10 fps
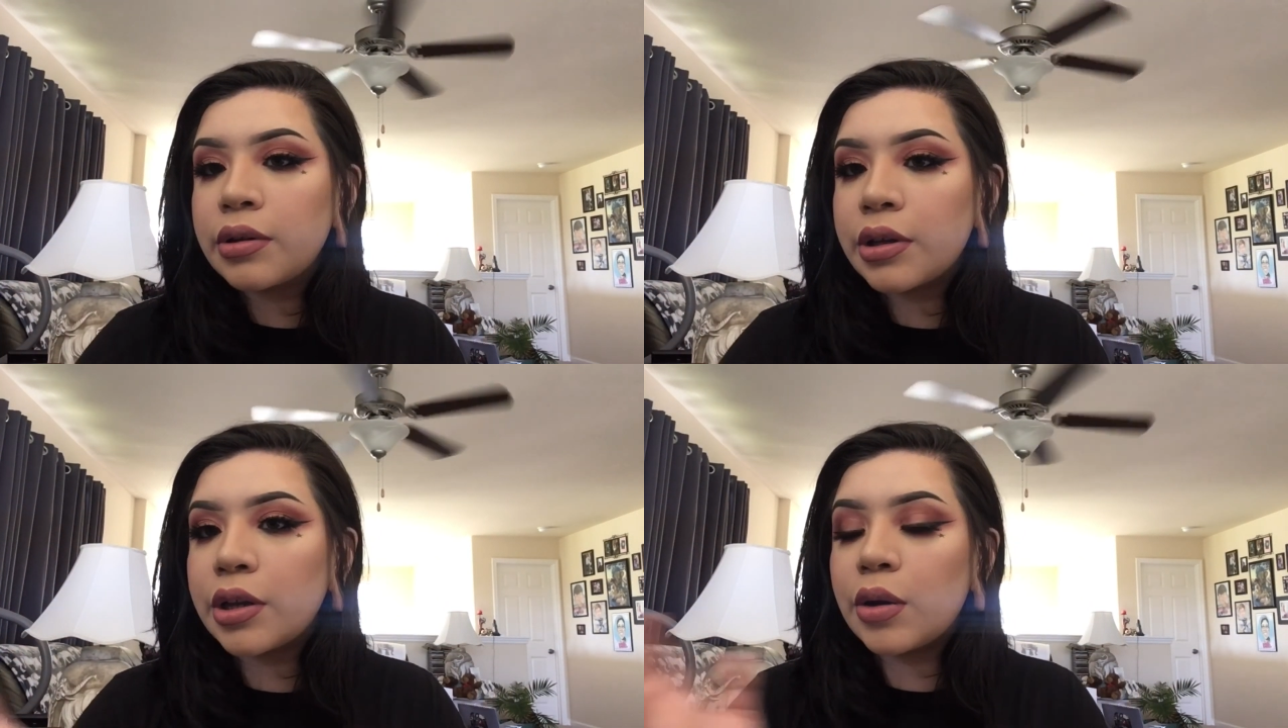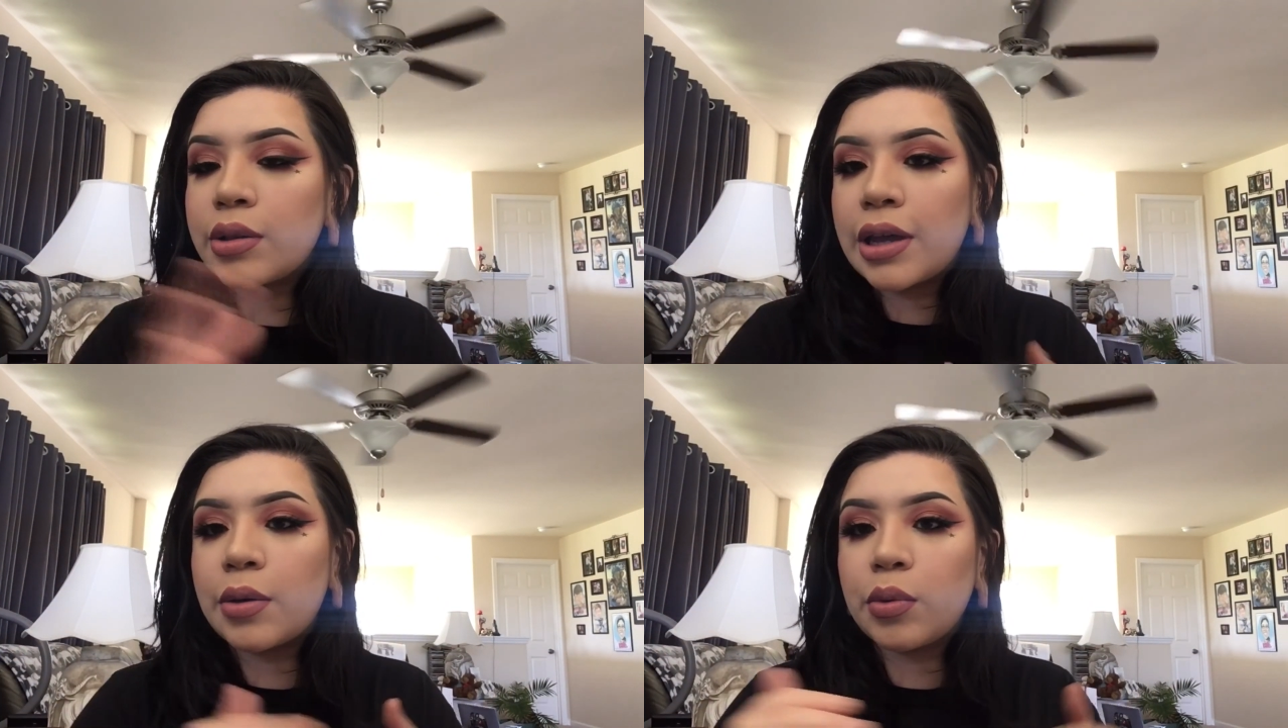you know,
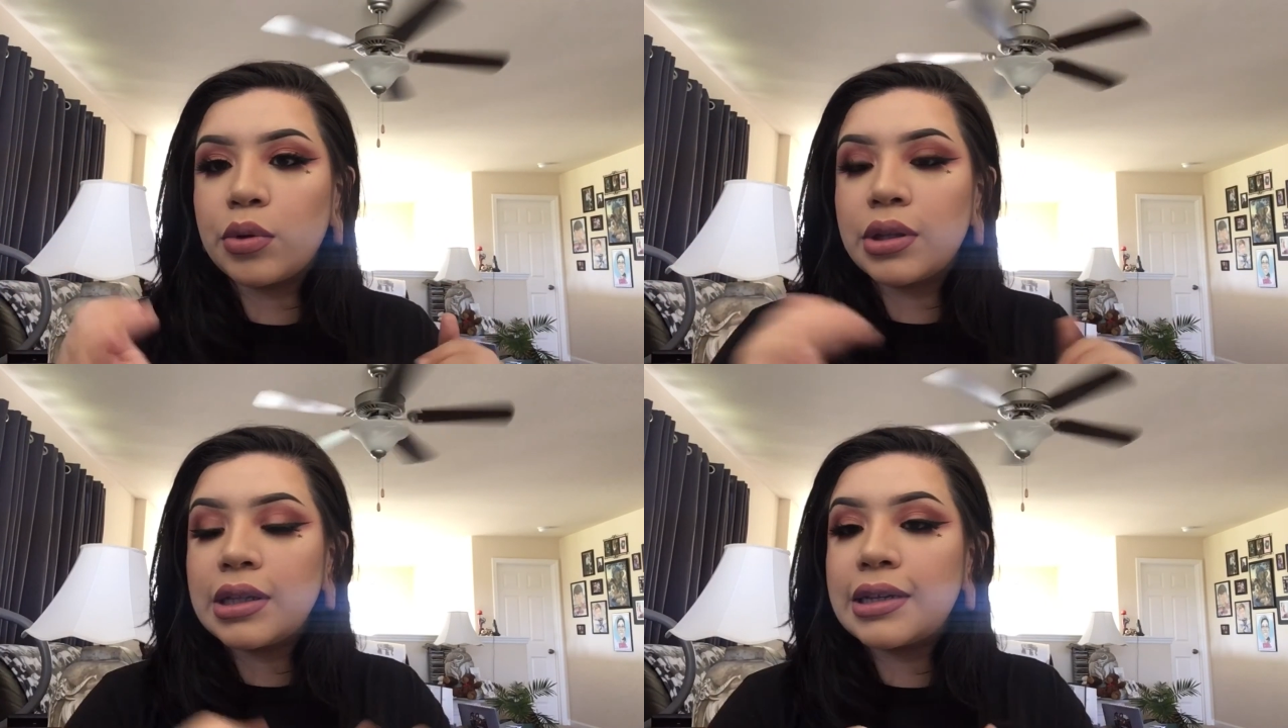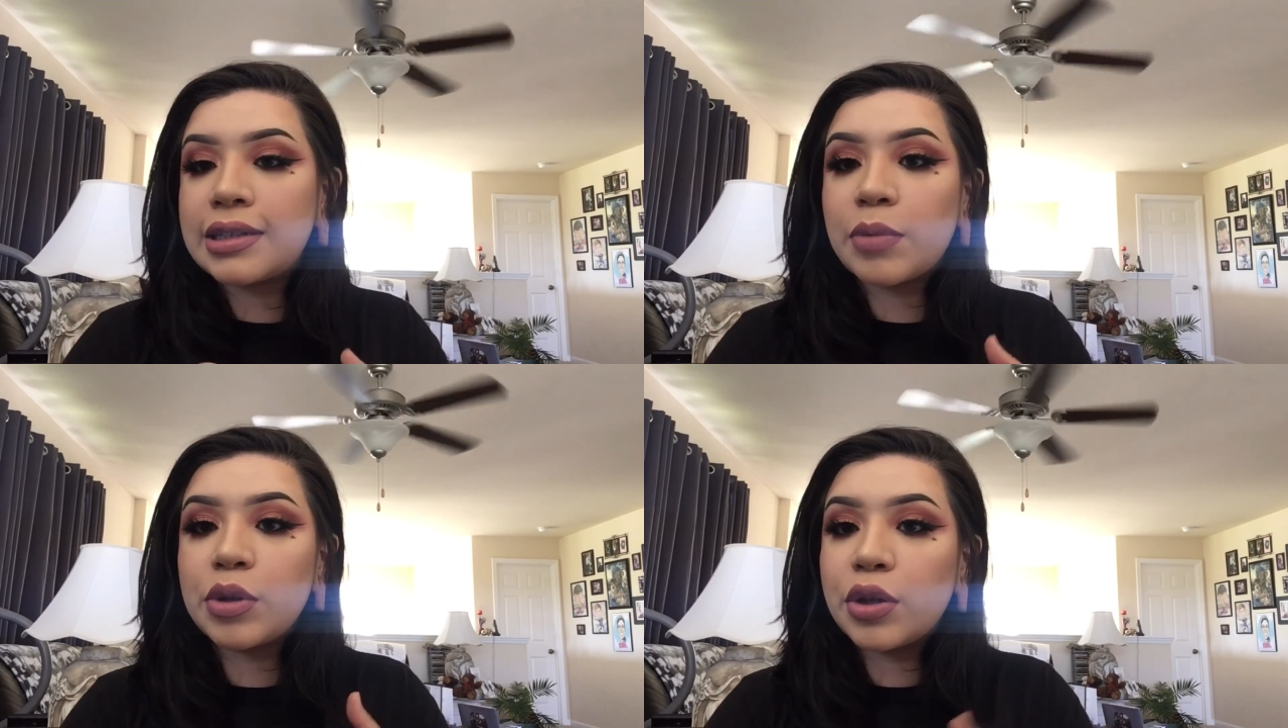that I will link
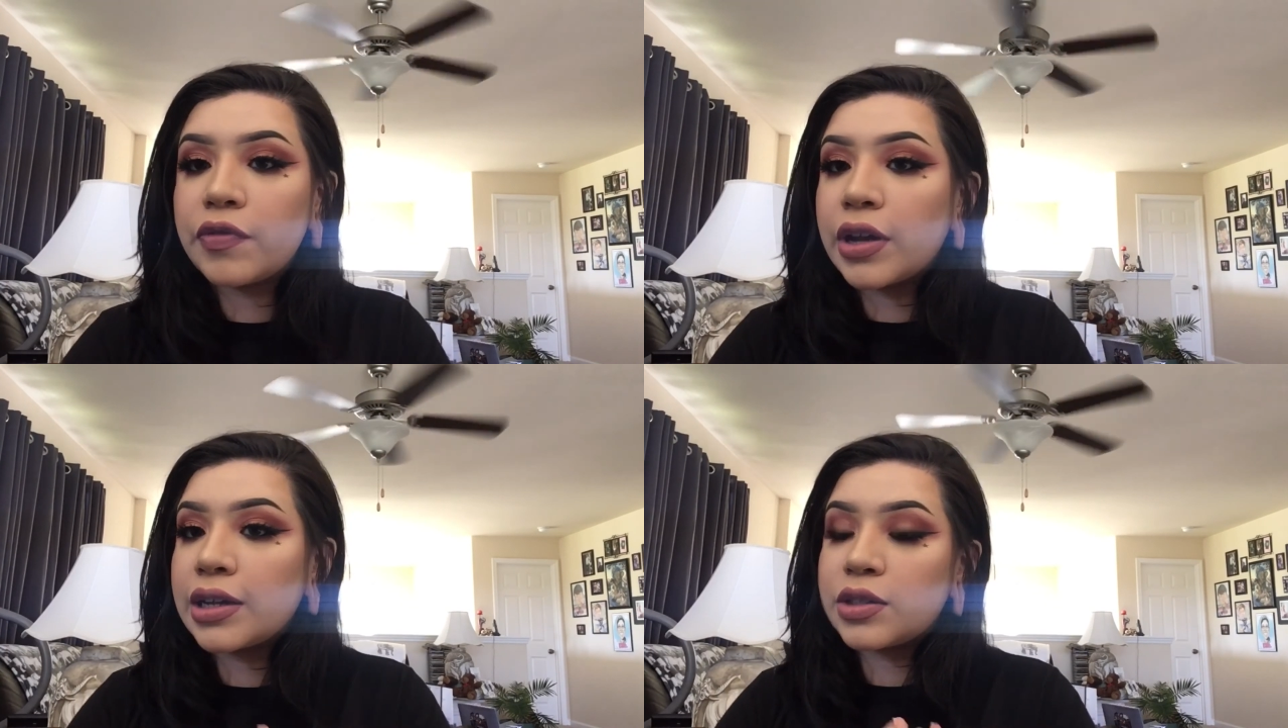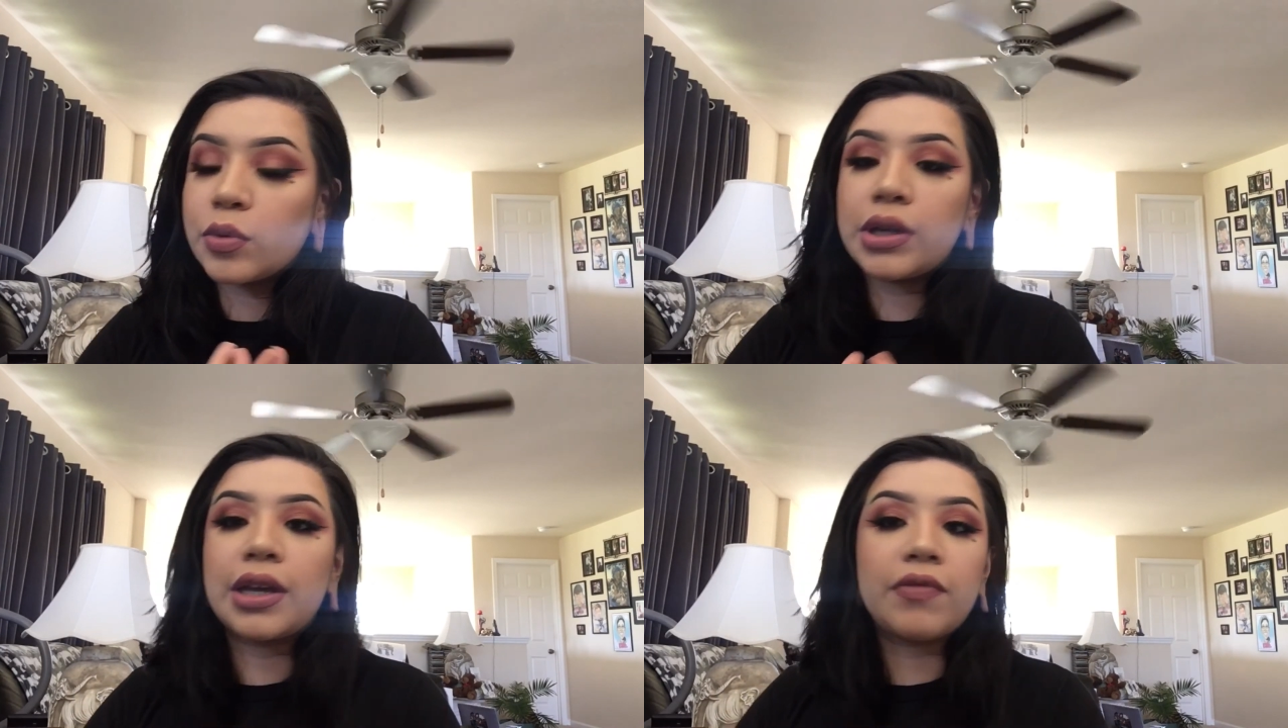down below if you guys
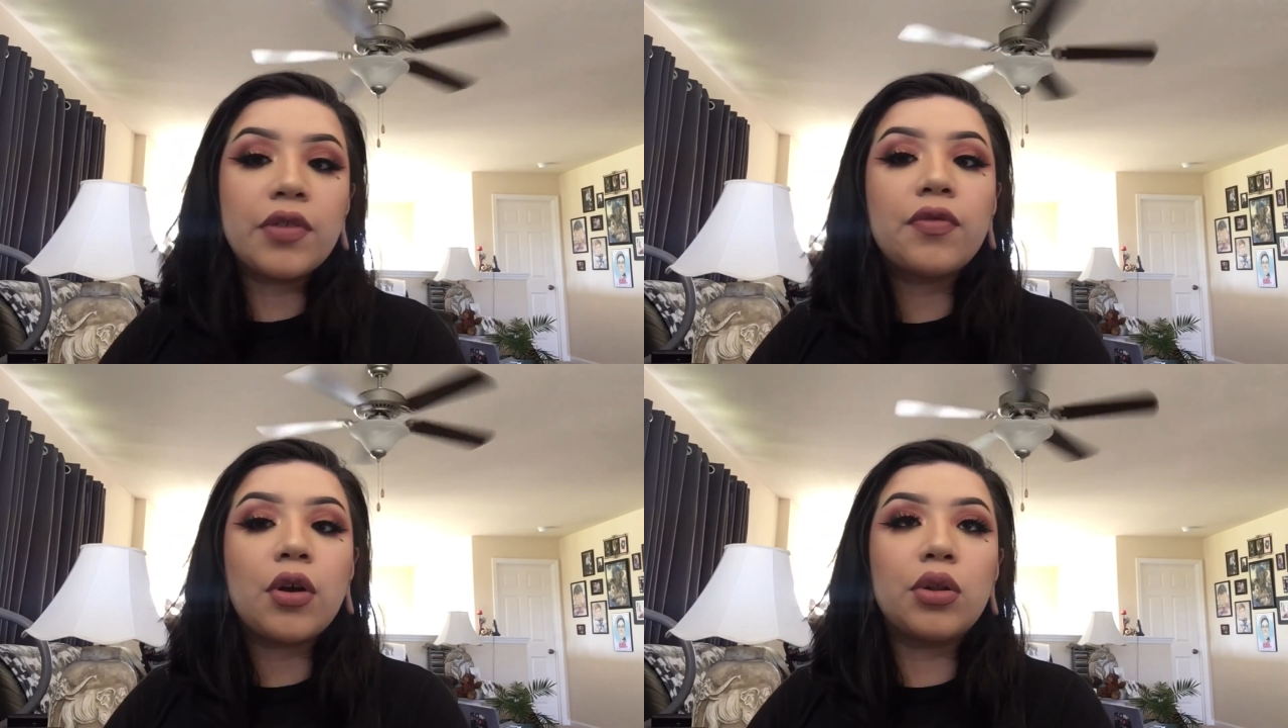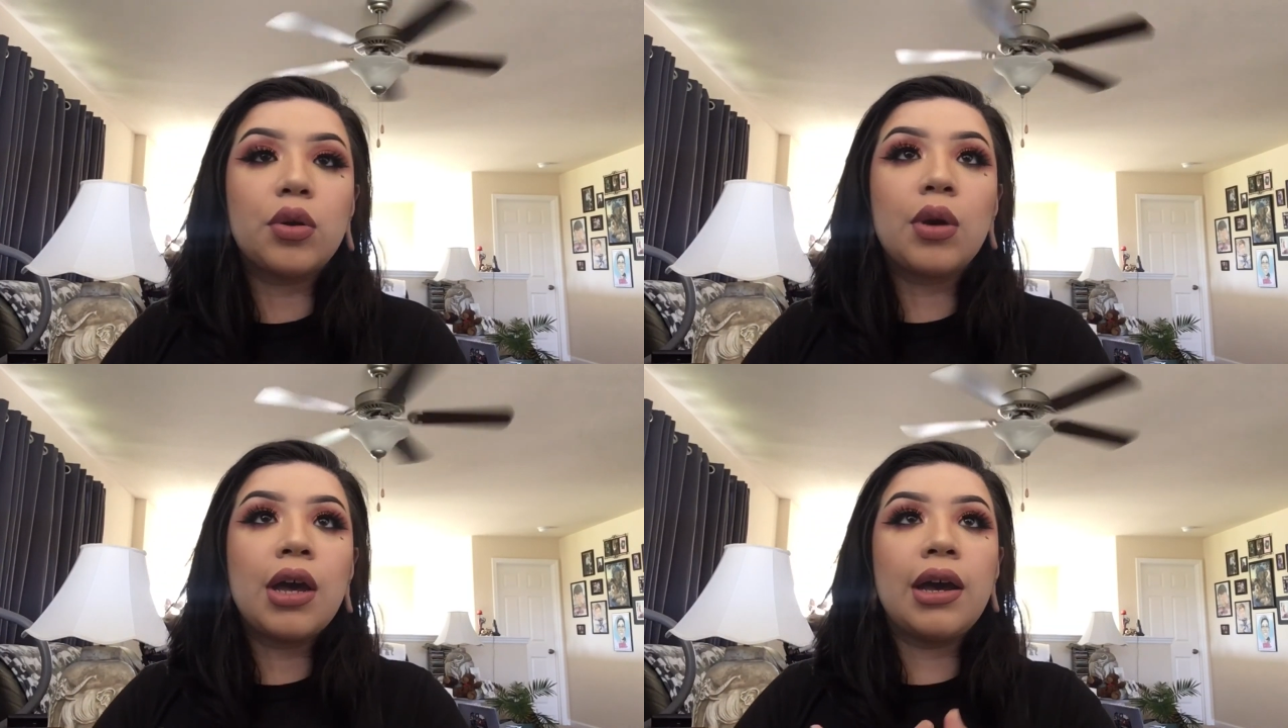want to give it a follow.